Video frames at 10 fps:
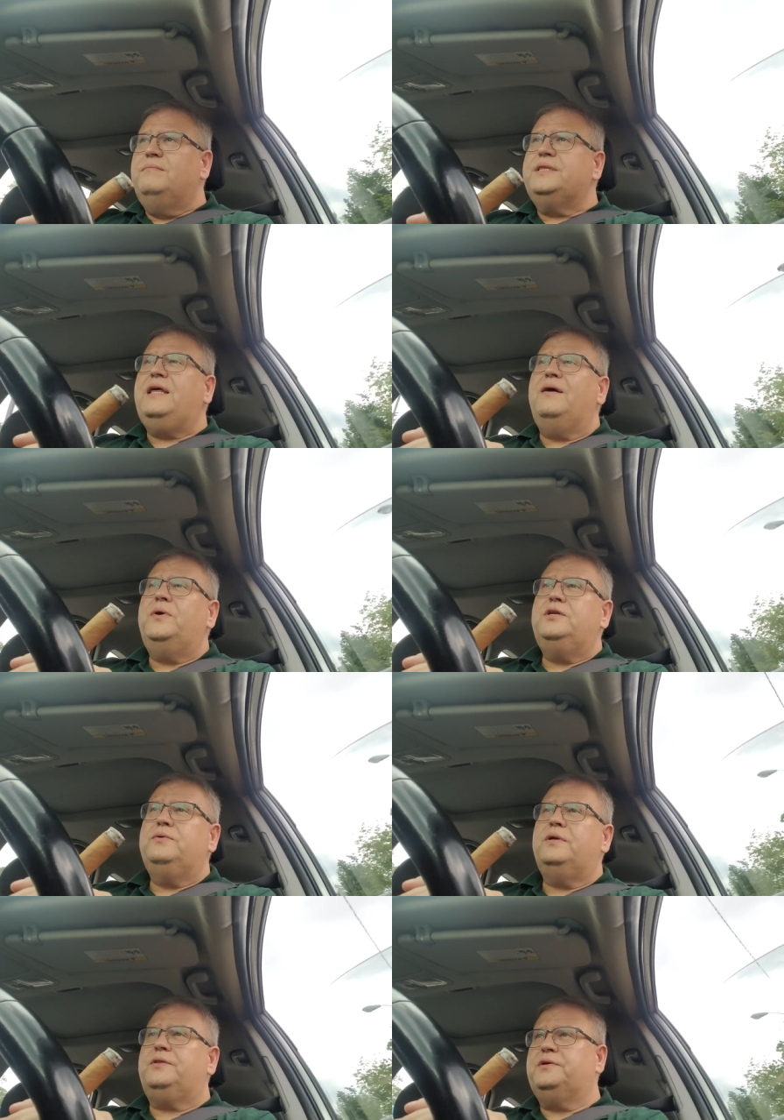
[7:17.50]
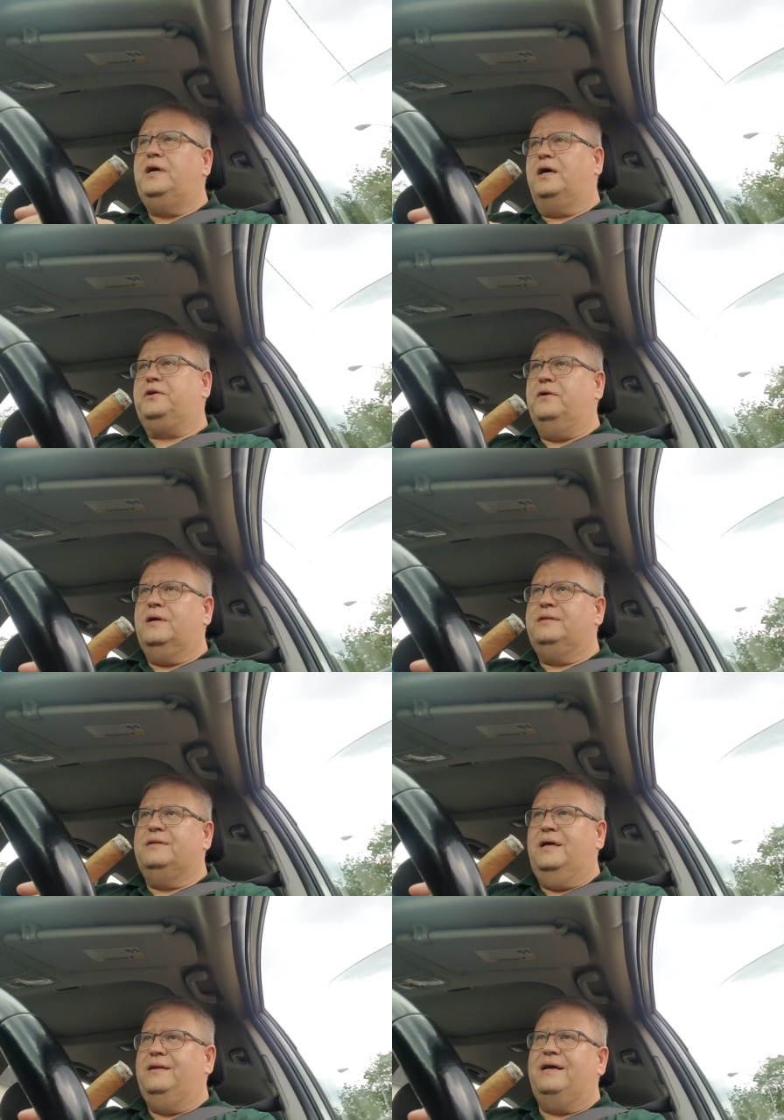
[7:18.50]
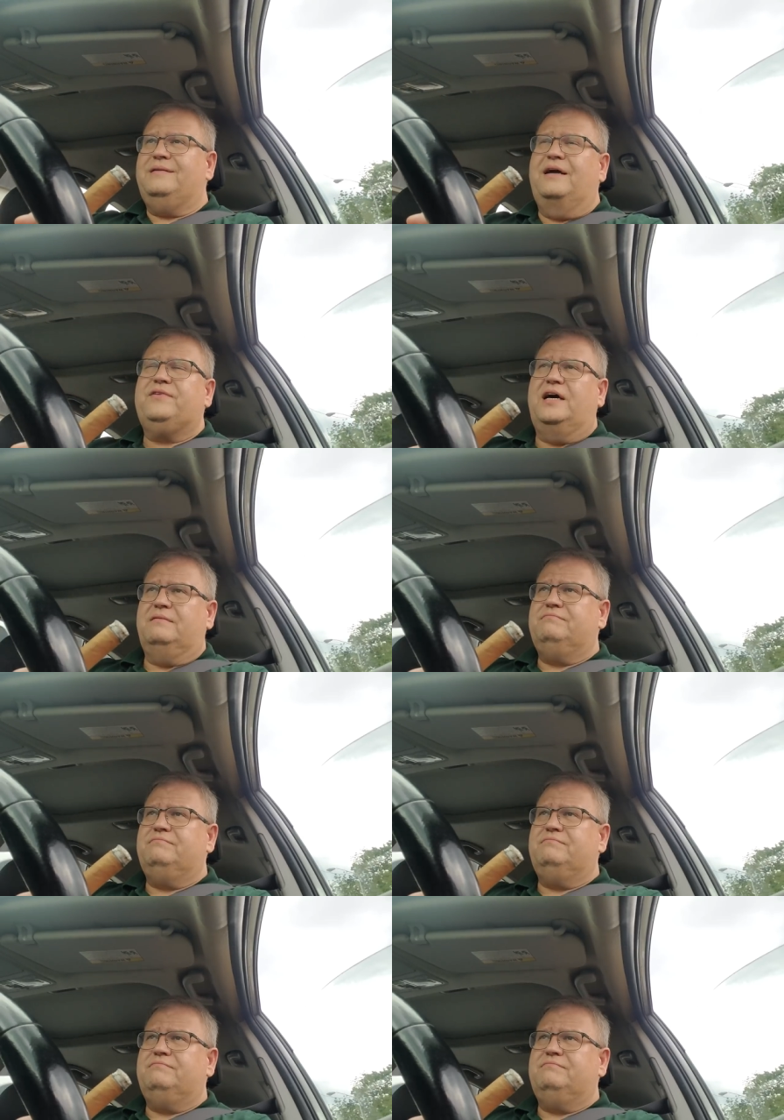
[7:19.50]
But then I went to another doctor, and, and I, have got.